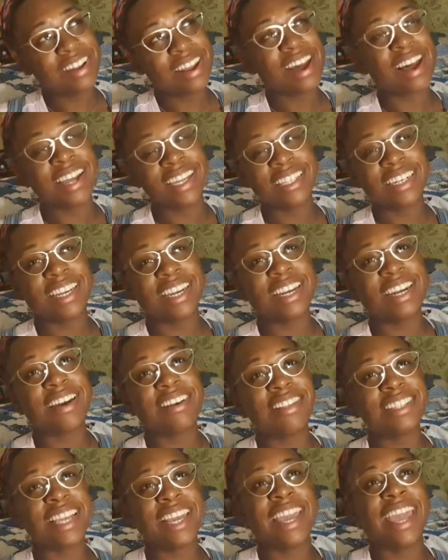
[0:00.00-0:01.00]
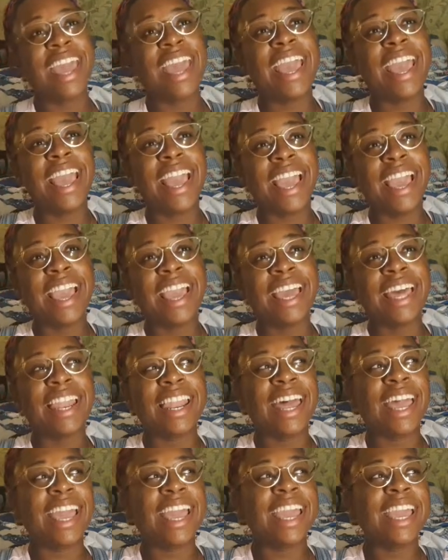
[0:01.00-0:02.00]
Honda and I was like, hey,
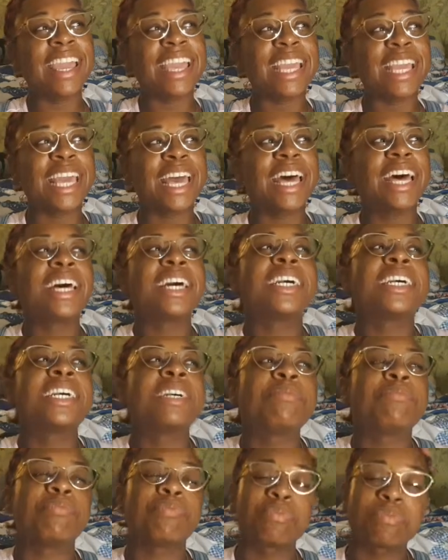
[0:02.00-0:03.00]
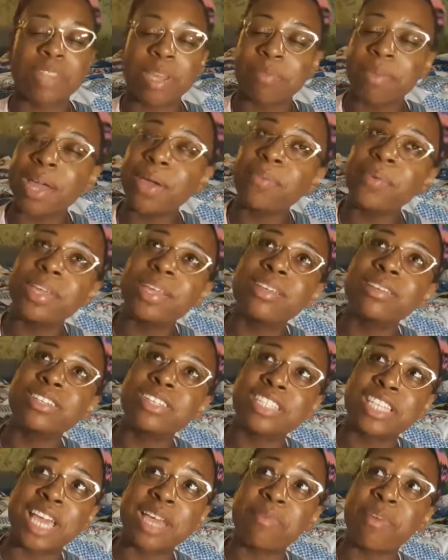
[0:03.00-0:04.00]
like, my wheel
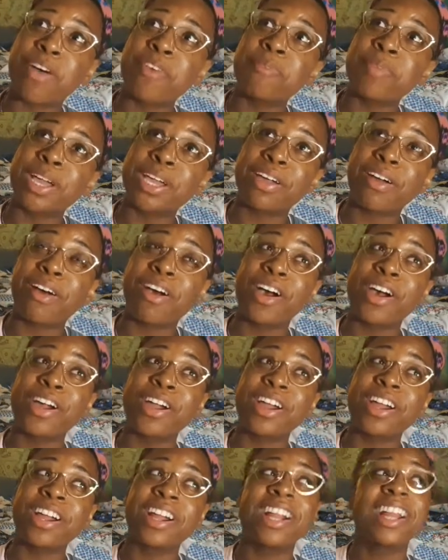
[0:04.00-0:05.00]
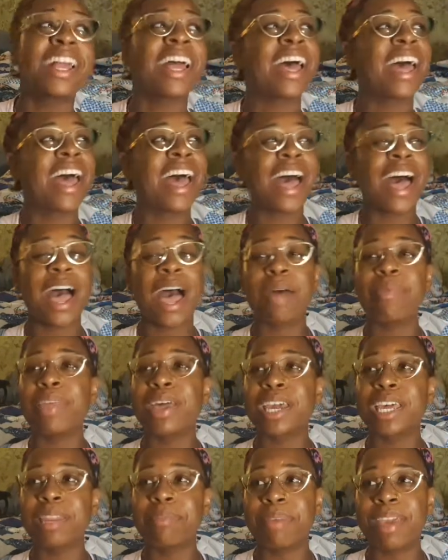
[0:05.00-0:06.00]
just came off my car. I'm
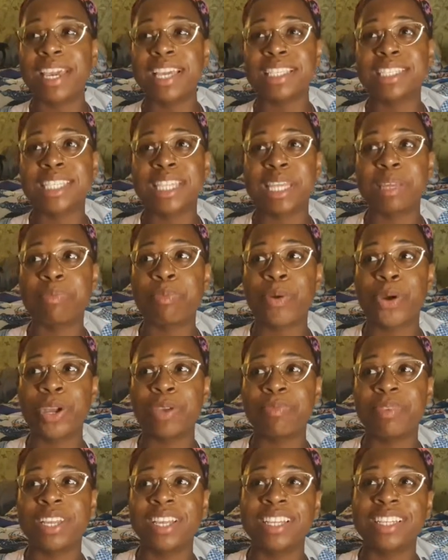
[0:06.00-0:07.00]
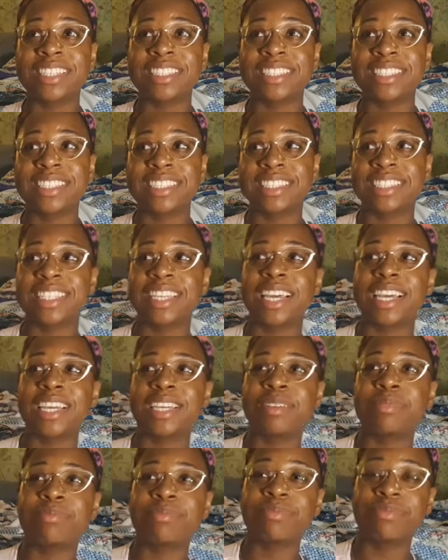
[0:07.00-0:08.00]
not gonna make it to the appointment.
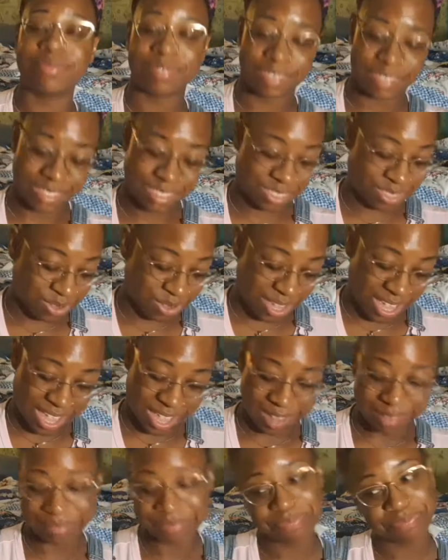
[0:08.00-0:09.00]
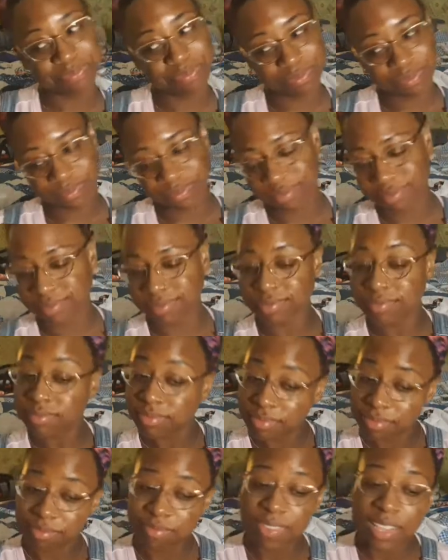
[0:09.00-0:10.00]
So yeah.
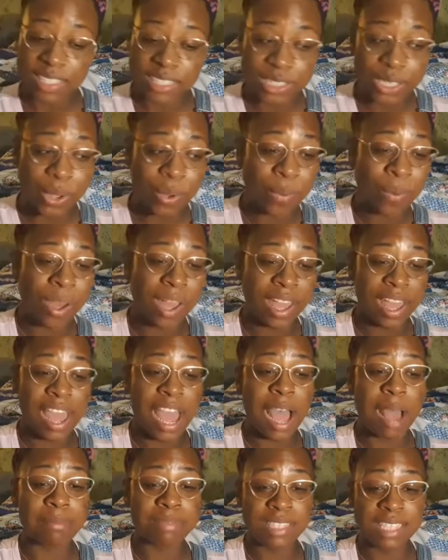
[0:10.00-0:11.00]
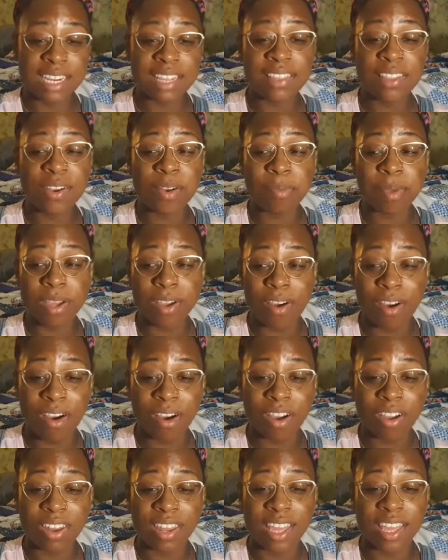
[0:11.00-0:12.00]
So I'm sitting there in my
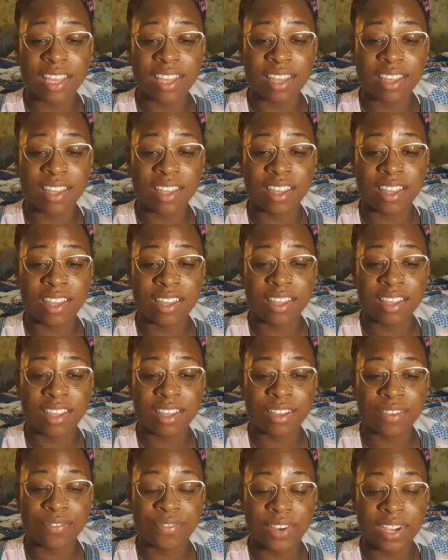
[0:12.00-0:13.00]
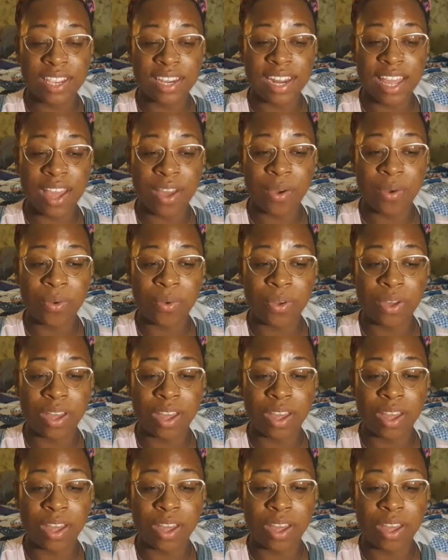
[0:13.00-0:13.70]
car, like freaking out.